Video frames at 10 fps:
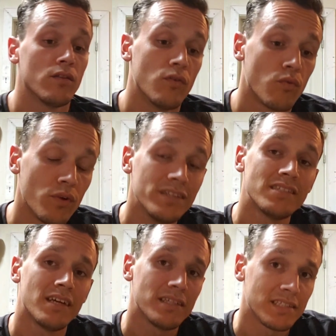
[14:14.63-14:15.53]
The
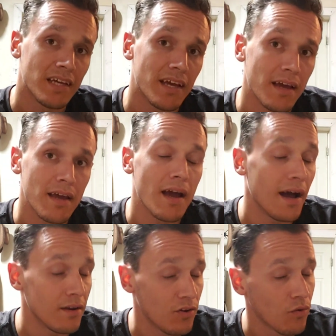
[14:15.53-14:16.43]
reason I say
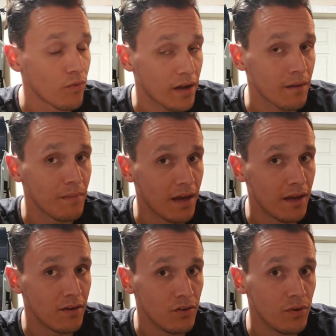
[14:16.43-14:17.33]
I don't
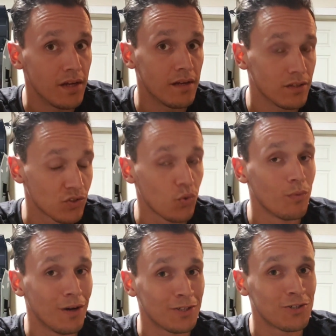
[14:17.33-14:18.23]
recommend you getting a
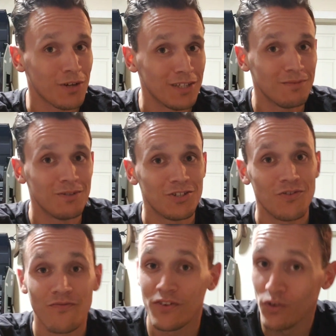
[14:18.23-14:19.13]
school bus
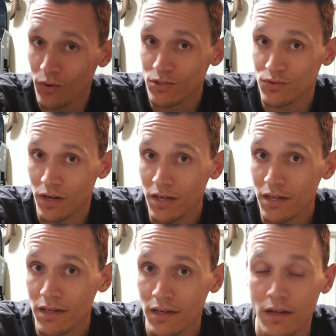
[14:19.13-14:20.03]
transmission for your
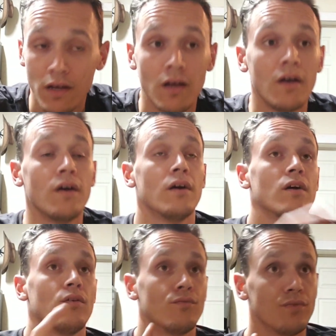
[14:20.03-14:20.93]
truck,
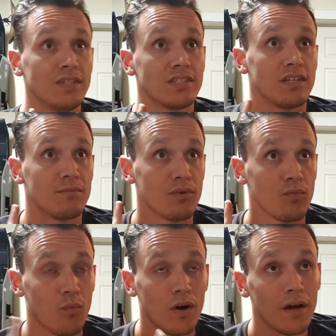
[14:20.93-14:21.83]
reason number
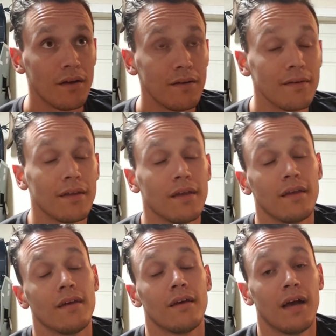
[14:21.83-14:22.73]
one,
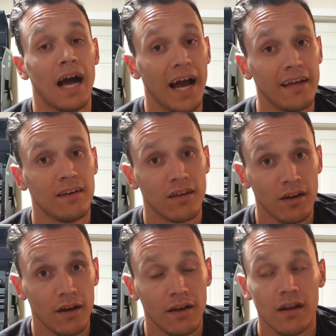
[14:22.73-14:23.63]
I had to
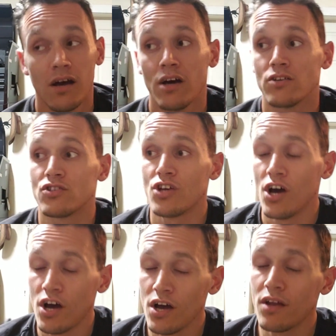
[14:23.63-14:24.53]
cut a
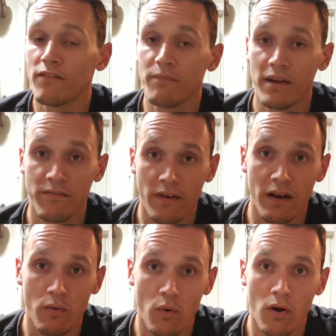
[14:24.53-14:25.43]
ton of my
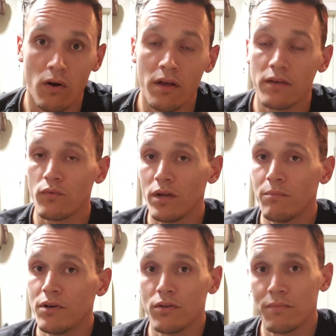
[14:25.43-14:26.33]
firewall and
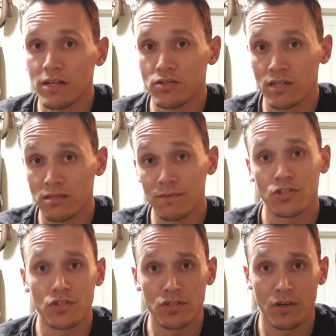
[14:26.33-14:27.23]
rebuild my
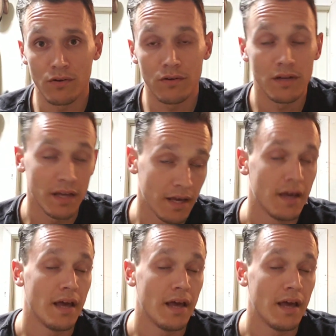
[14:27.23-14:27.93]
transmission tunnel,